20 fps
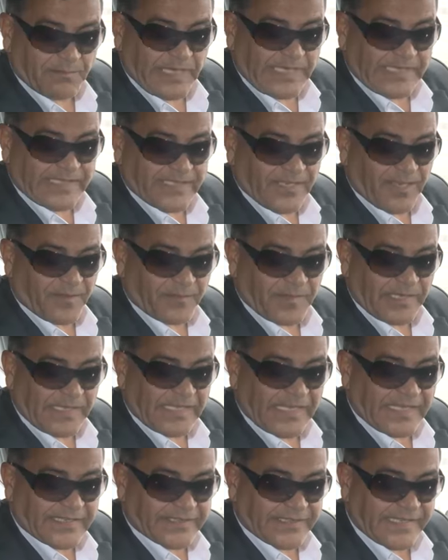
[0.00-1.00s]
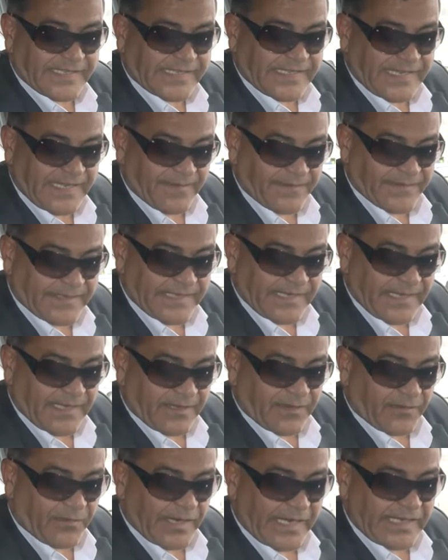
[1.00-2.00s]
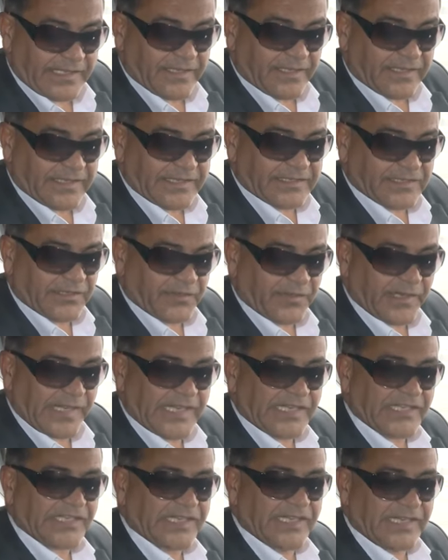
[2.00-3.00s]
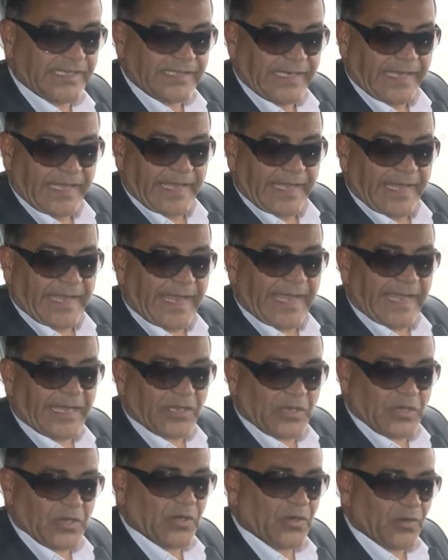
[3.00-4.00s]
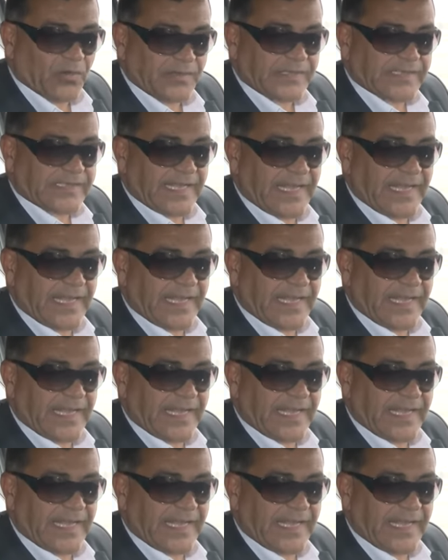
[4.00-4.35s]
means something that receives radar interrogation, encodes